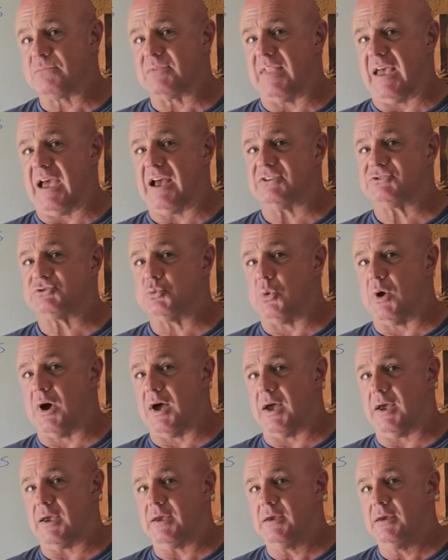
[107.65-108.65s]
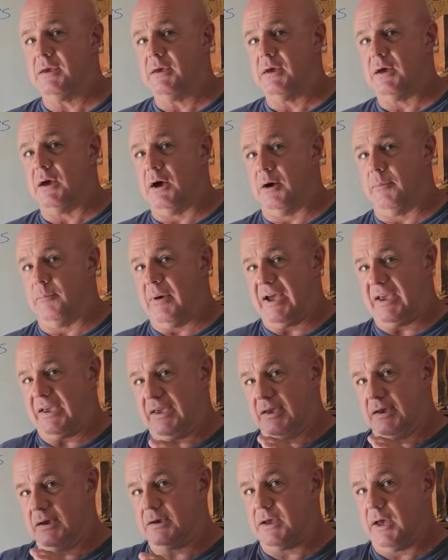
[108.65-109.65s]
That's why on my
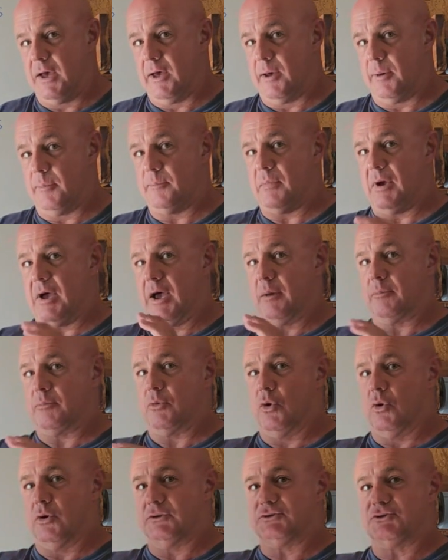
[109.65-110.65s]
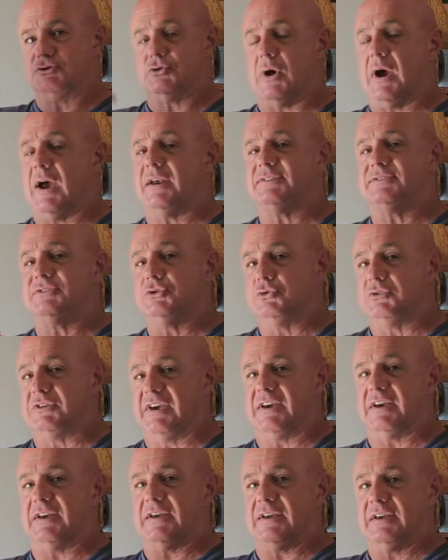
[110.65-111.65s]
income, I'm going to try to
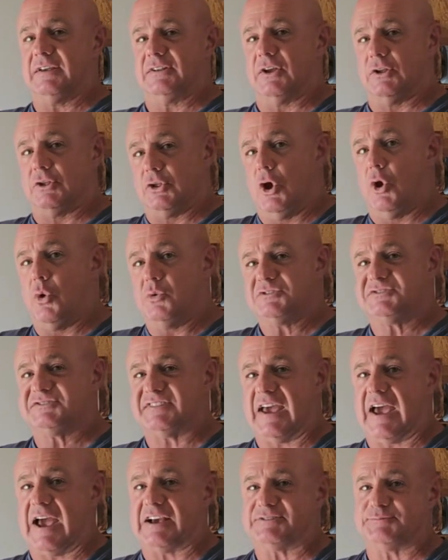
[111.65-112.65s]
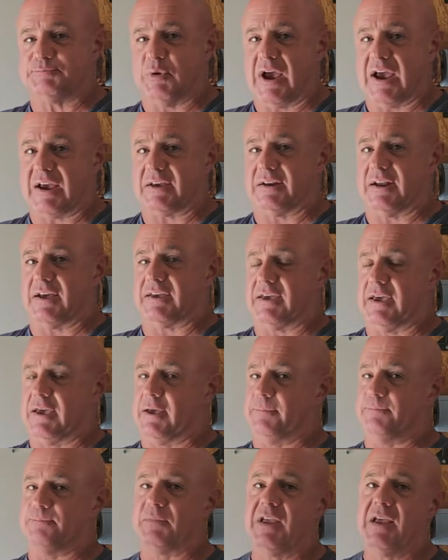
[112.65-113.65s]
get in the lowest tax bracket I
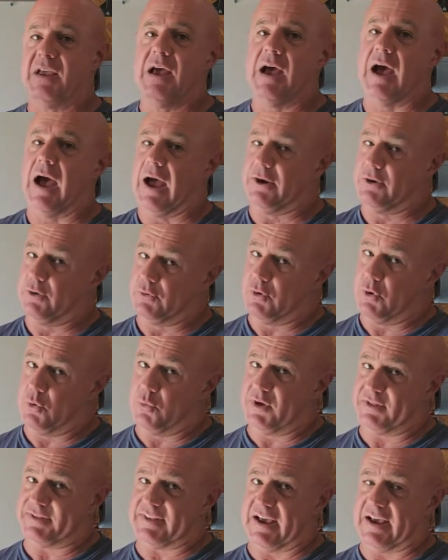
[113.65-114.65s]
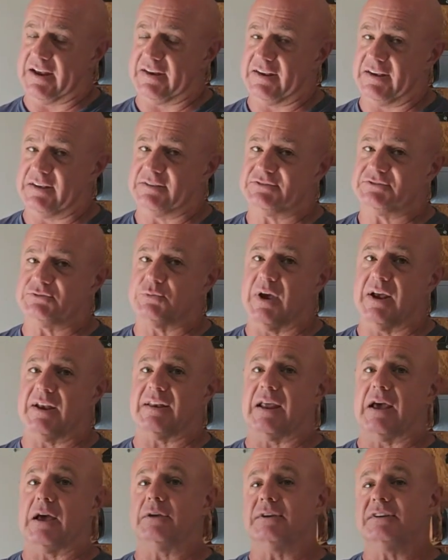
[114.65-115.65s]
can. I don't know what that is right
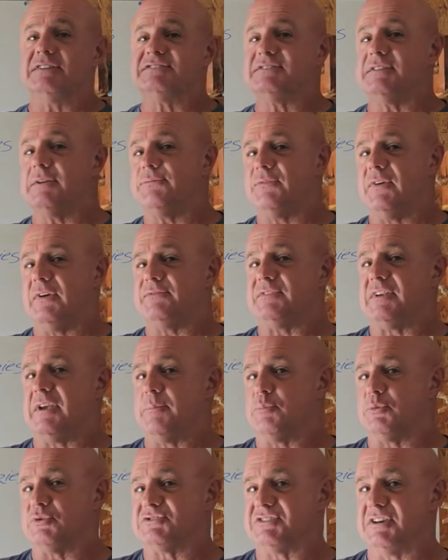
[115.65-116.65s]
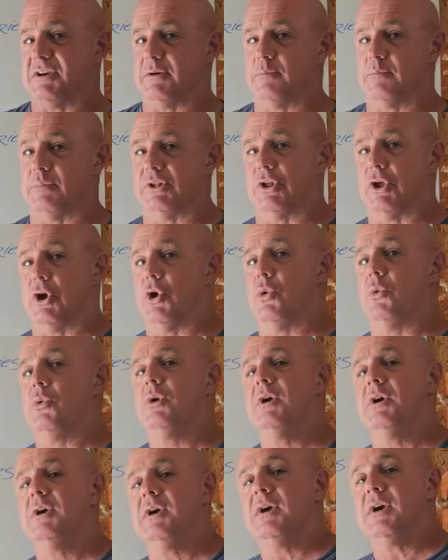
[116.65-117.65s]
now. It's the 15% below.
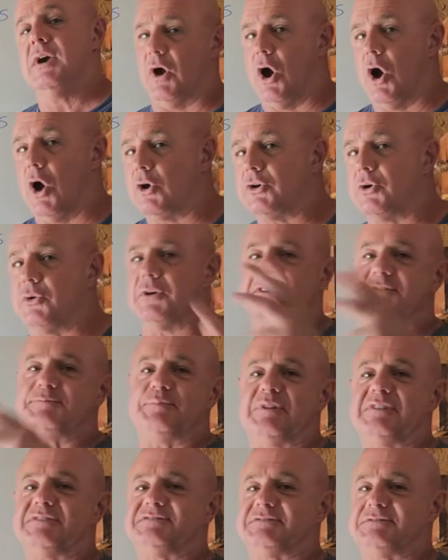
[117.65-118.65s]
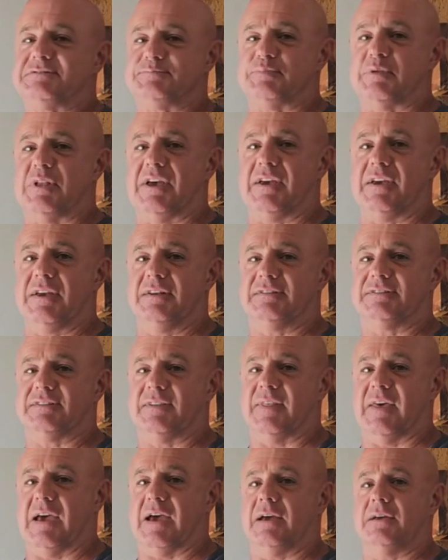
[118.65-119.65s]
All your expenses play into
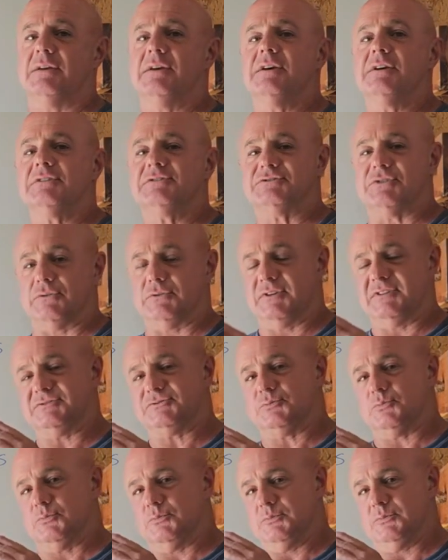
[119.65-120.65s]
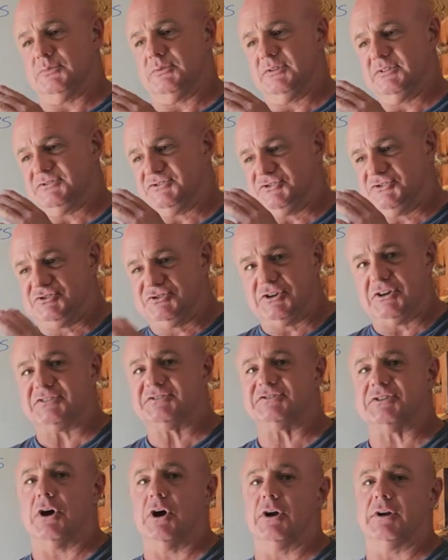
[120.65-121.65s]
that. So this is
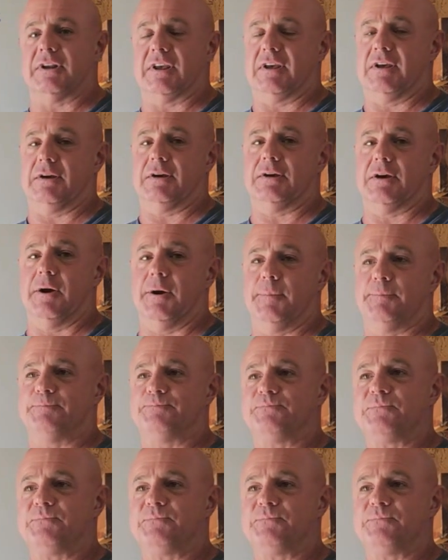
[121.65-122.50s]
just on income.